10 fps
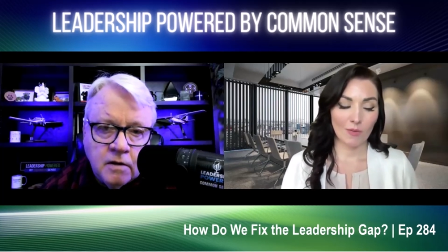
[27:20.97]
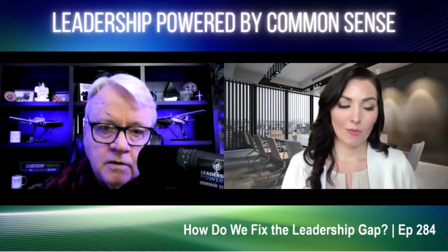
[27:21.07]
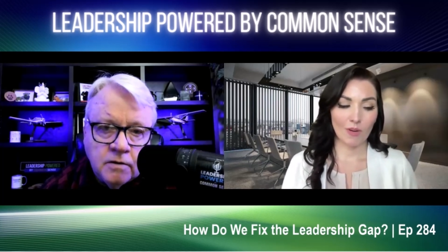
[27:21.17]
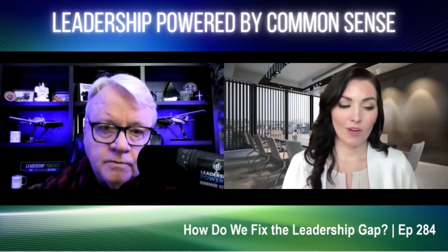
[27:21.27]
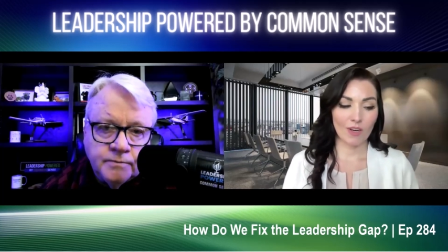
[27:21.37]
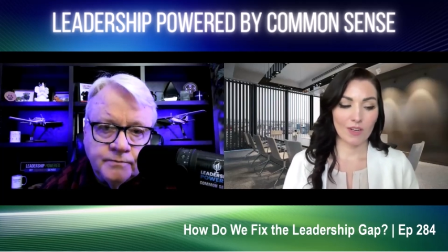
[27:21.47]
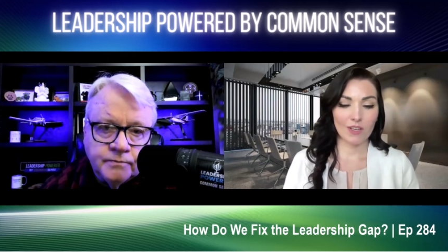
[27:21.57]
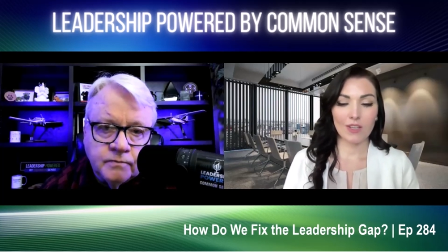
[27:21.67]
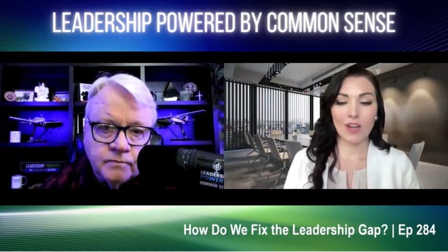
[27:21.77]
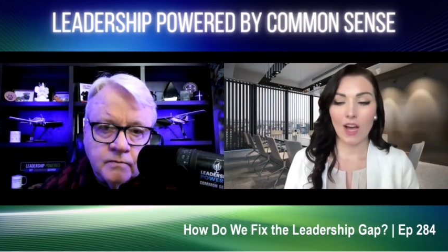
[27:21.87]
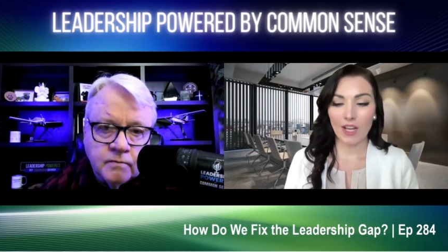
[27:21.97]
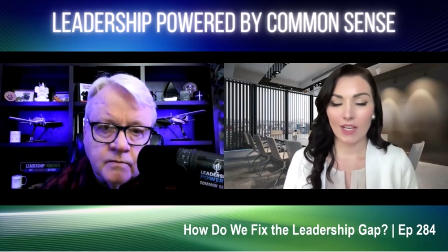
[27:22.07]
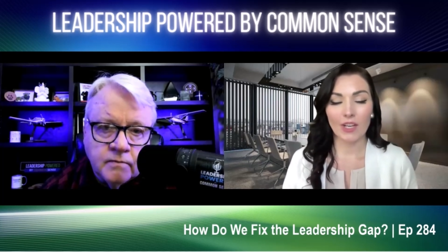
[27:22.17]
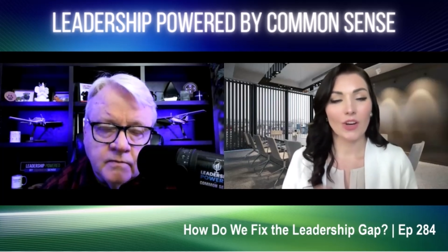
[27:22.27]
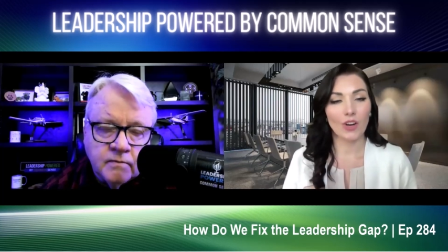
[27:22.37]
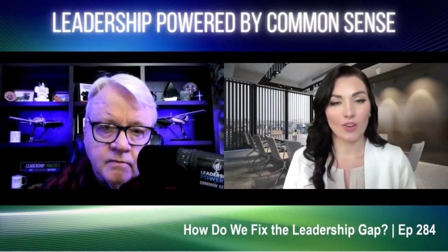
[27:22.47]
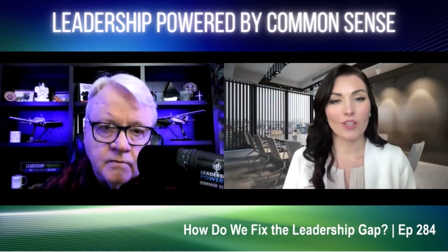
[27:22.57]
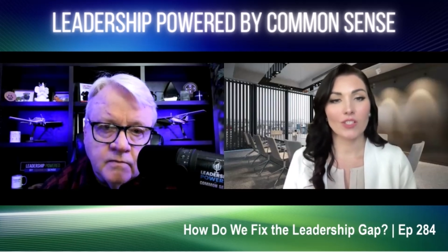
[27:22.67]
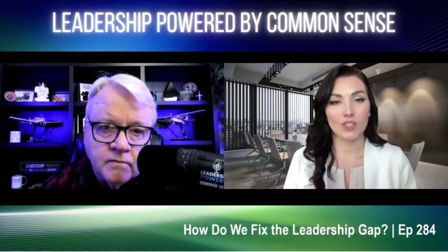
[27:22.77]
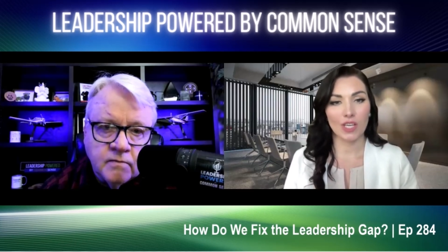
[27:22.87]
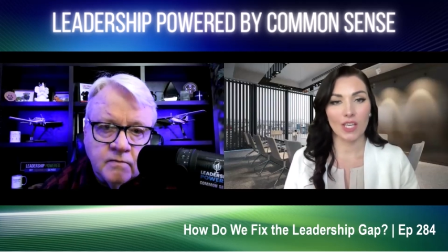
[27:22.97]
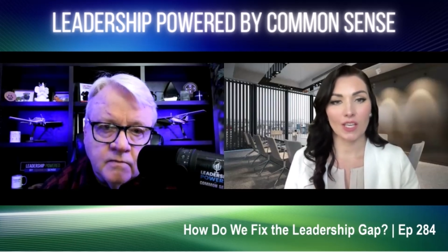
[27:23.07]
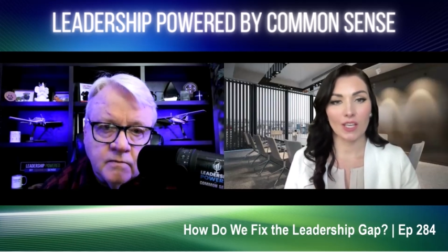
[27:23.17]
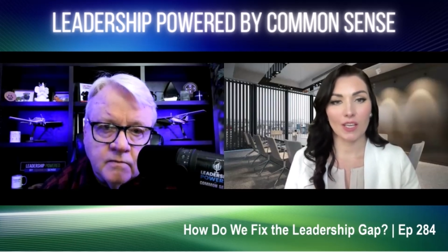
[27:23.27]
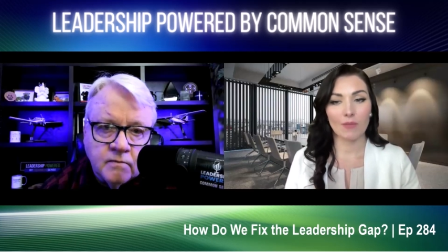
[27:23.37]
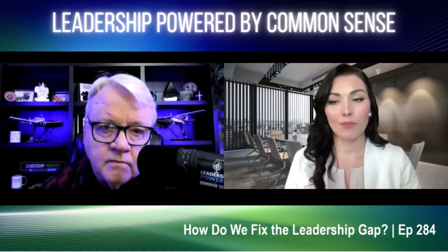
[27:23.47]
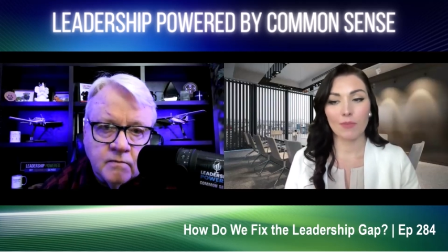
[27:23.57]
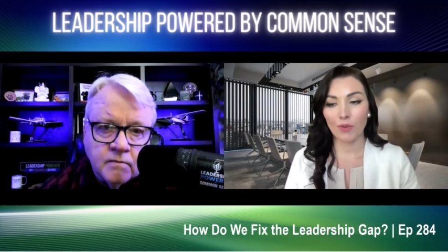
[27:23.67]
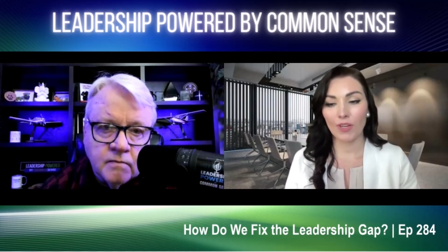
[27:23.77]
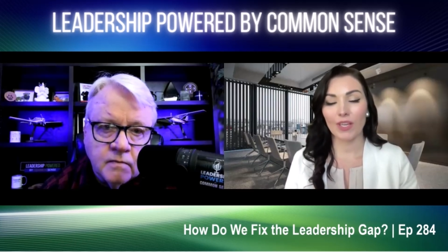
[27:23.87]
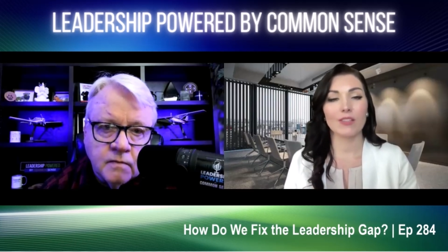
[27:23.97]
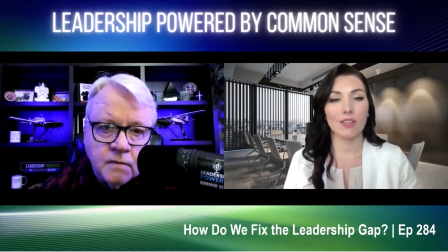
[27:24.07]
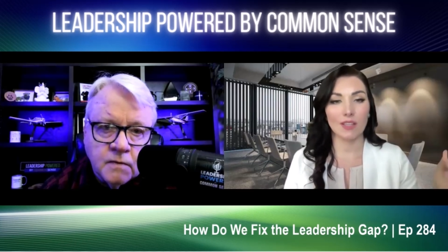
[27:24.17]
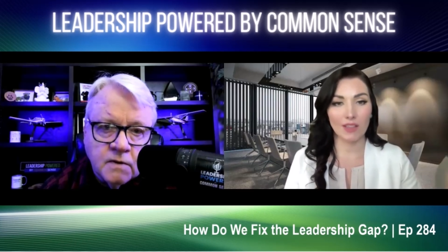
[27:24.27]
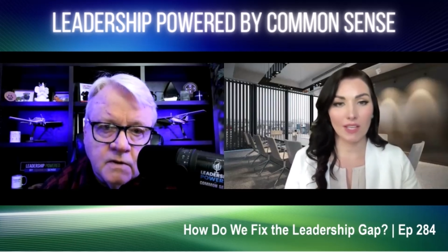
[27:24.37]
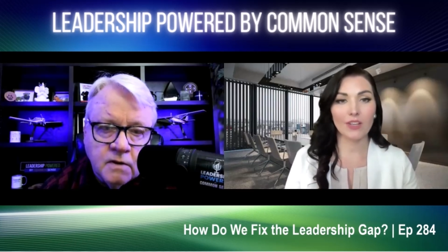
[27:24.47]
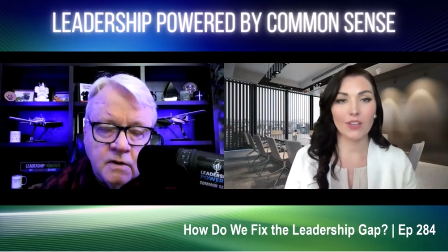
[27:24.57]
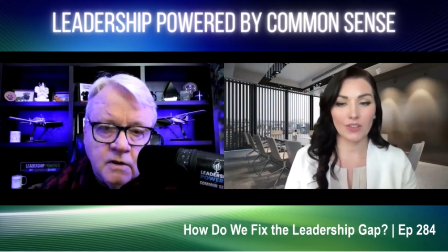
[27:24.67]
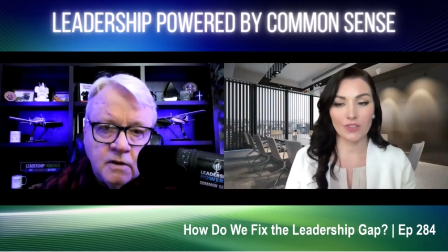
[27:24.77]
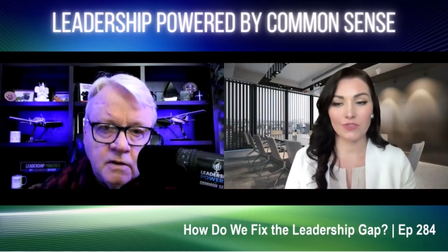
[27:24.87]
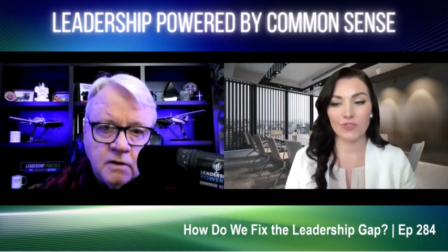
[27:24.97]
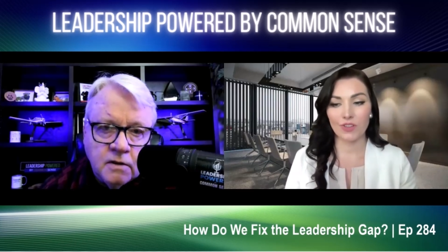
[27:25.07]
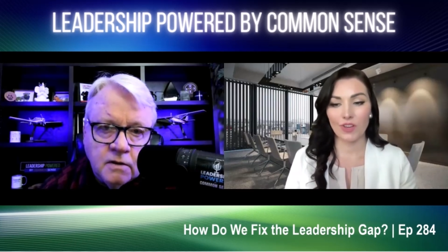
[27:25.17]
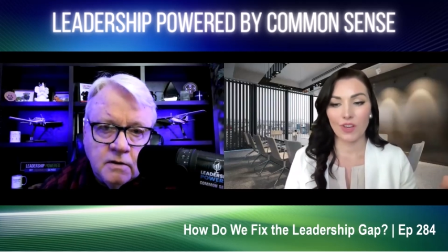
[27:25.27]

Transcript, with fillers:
Speaker 1: we're not encouraging employees and leaders